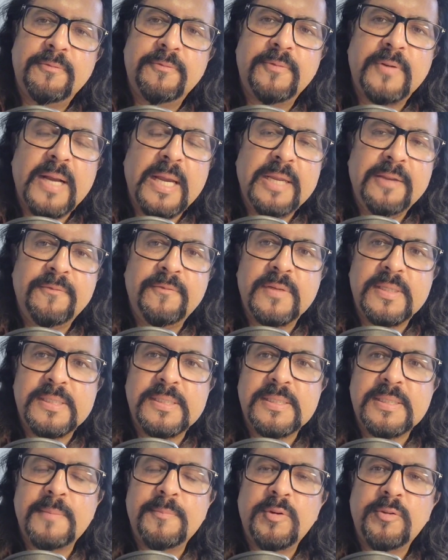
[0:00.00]
5 are
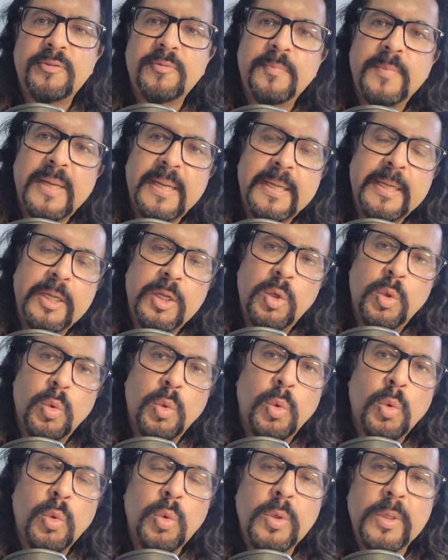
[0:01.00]
some of my
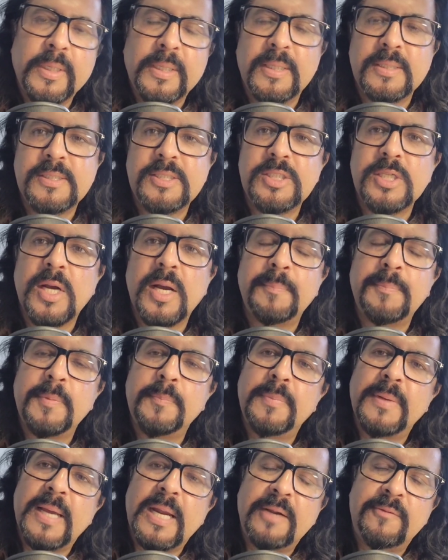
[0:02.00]
own
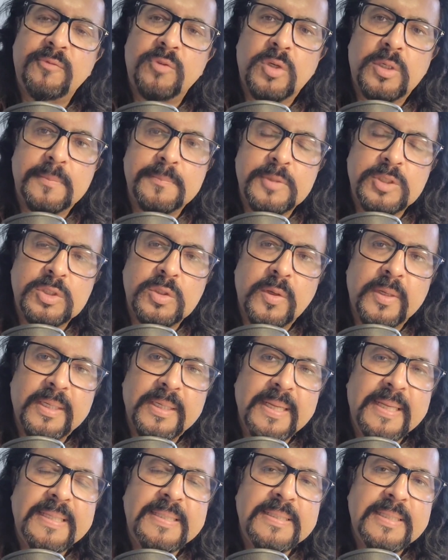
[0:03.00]
job platforms on
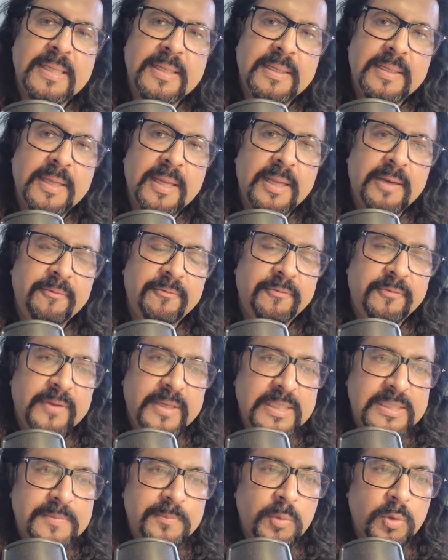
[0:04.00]
LinkedIn and
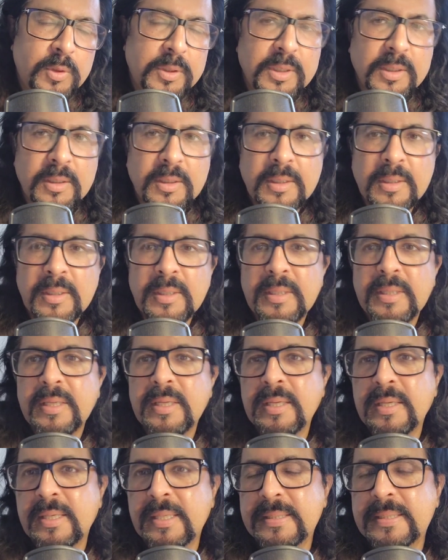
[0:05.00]
Facebook.
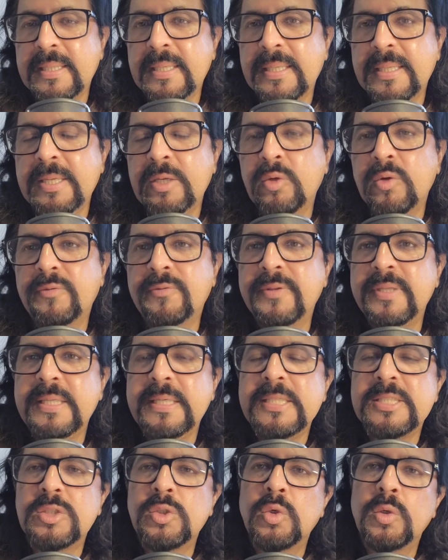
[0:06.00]
The link of
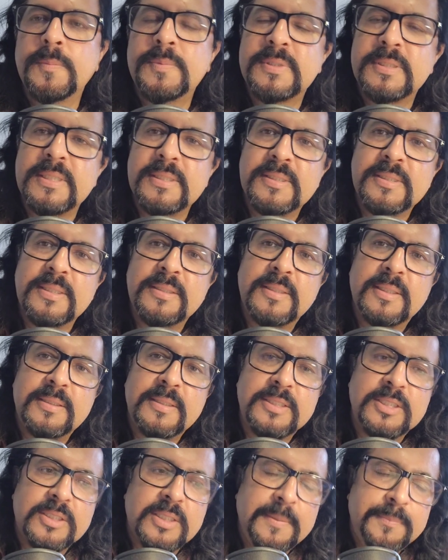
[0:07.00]
these groups is in the
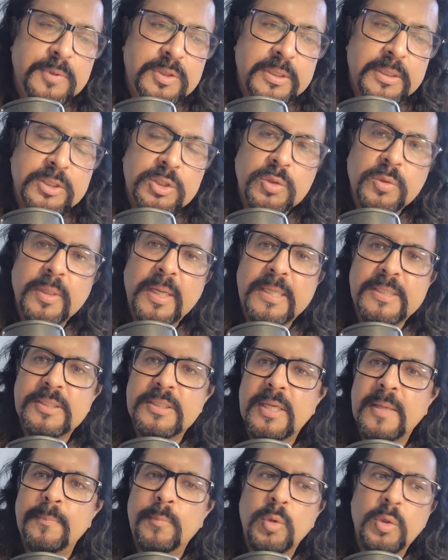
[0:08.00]
description. You guys
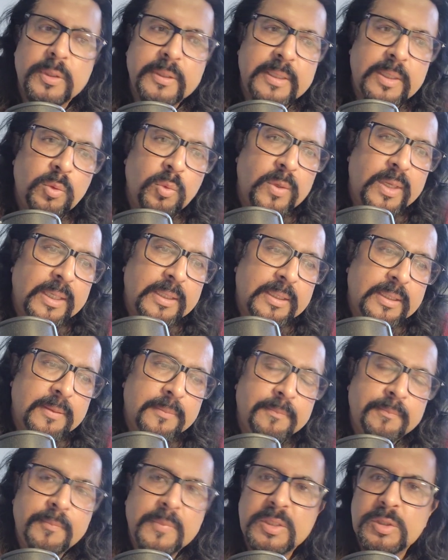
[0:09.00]
are more than
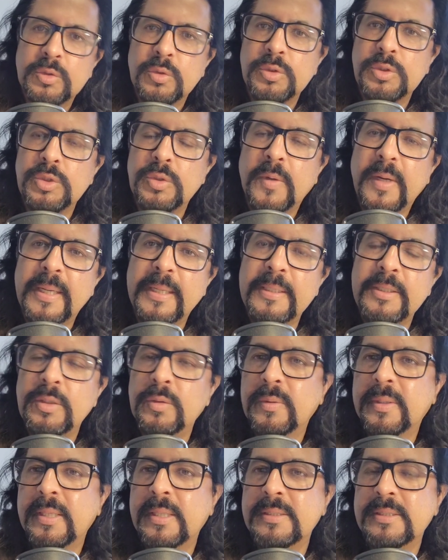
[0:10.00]
welcome to join.
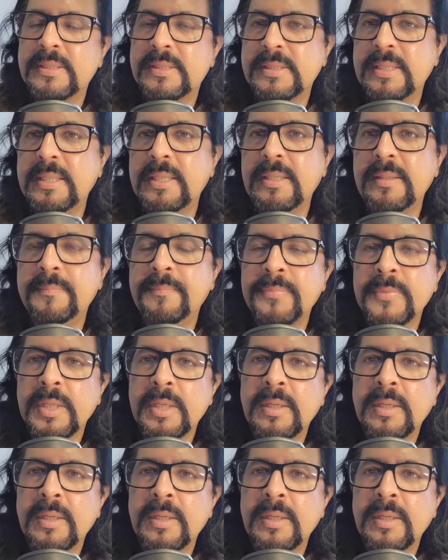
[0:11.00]
You can see